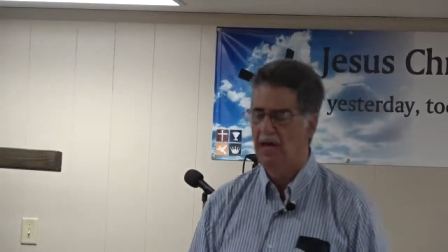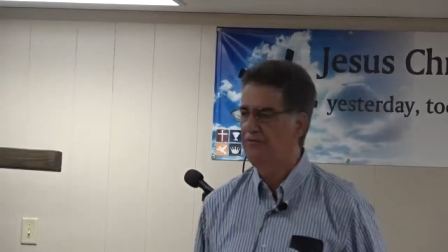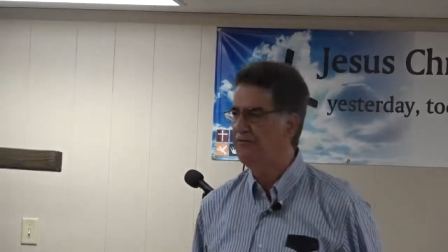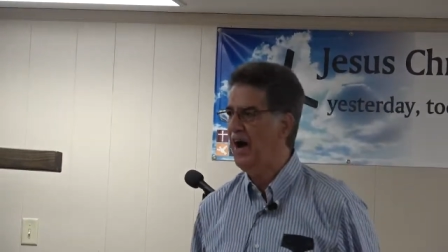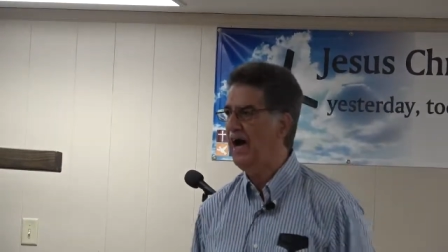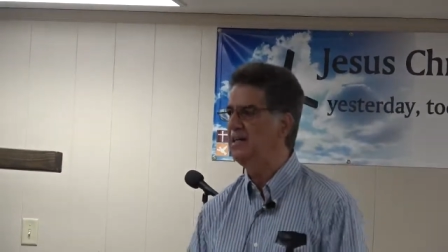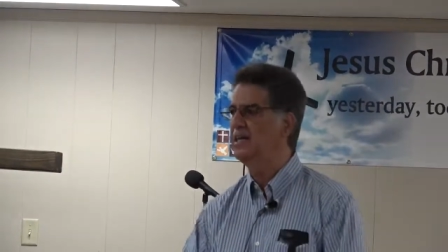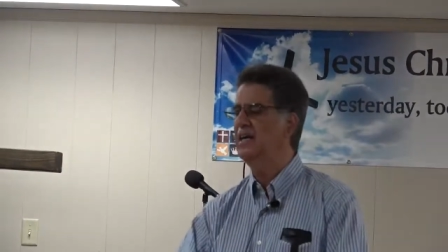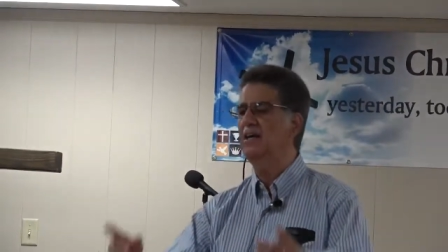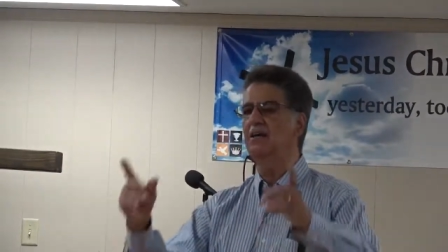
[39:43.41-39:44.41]
And
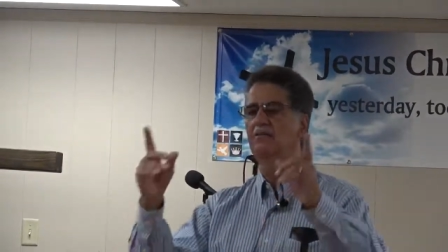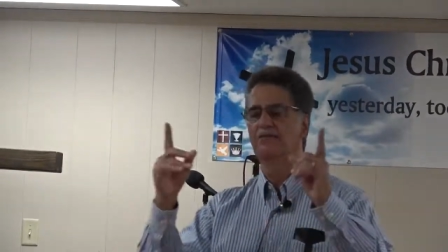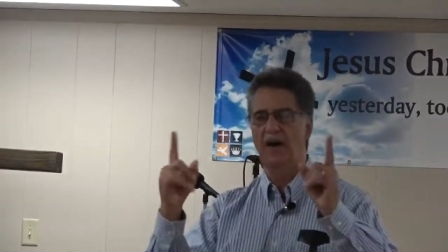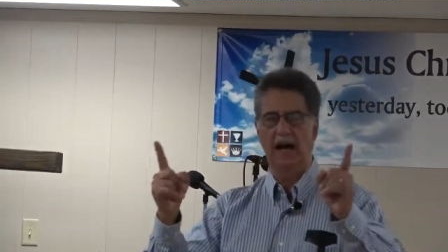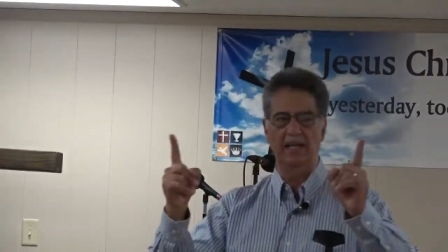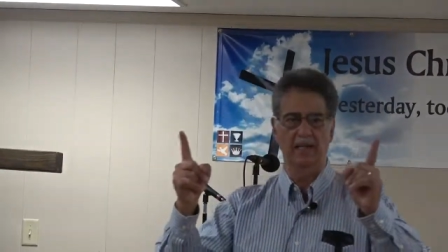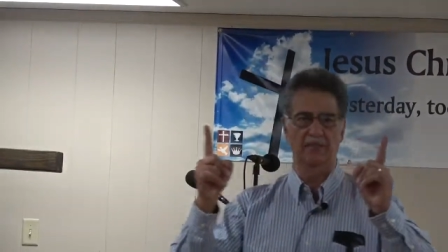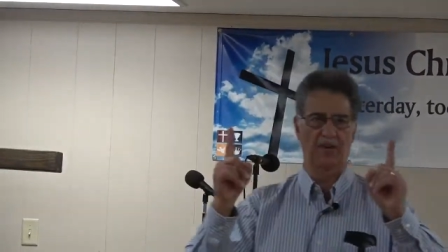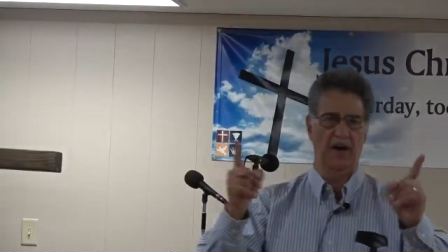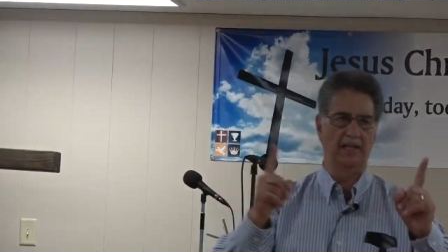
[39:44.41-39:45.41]
finally, finally,
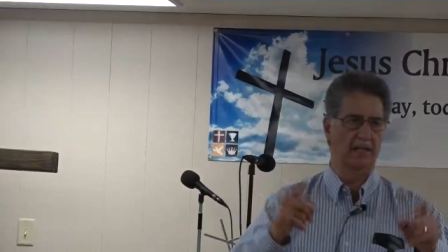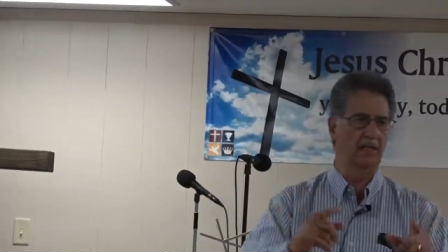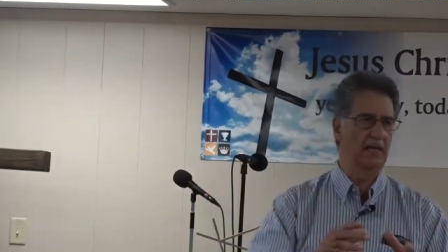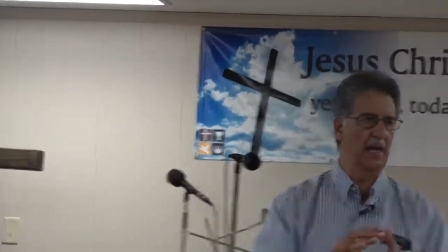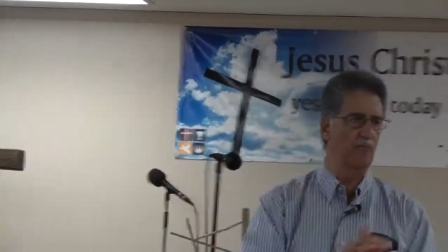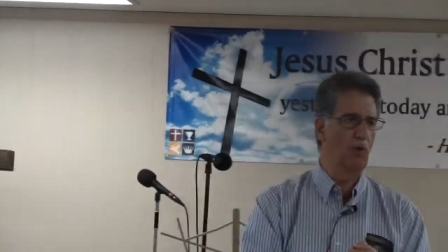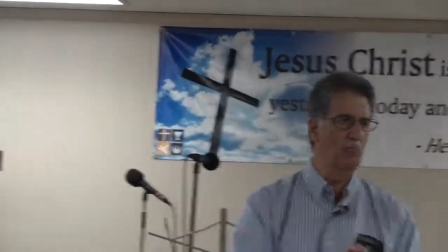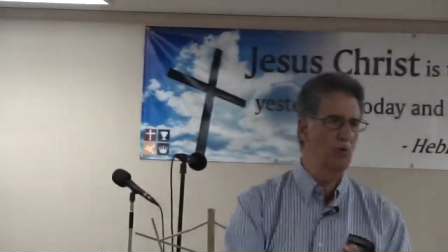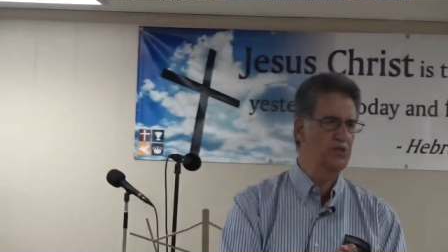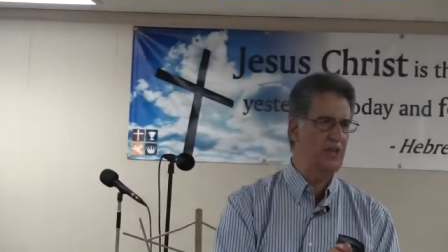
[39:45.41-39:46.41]
finally, can I have
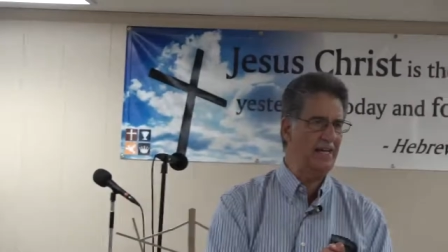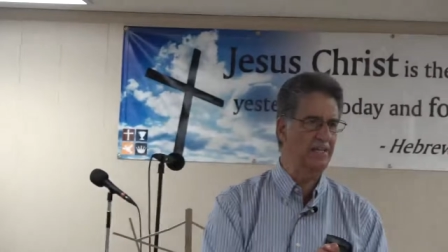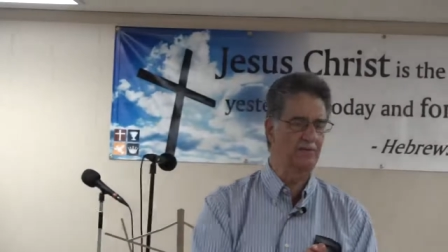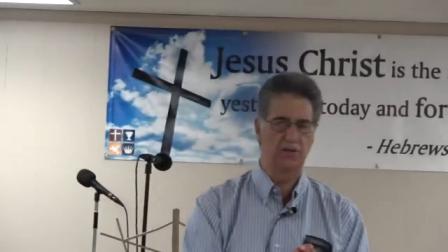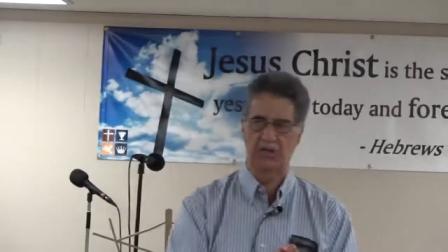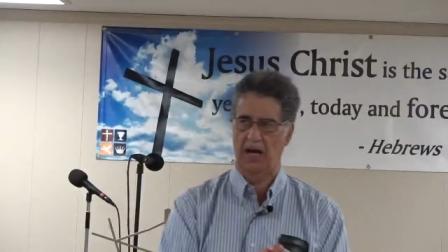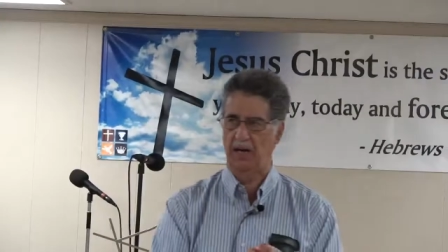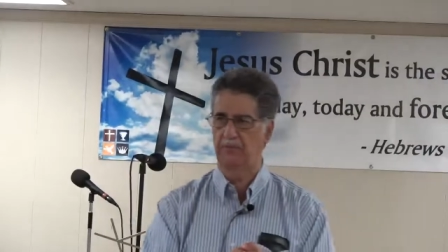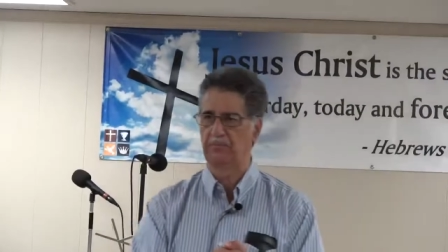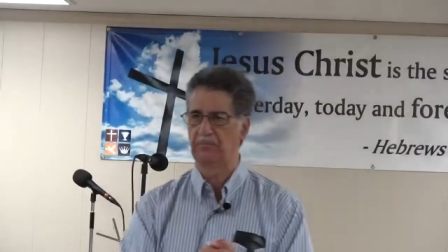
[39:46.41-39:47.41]
one more second of your time?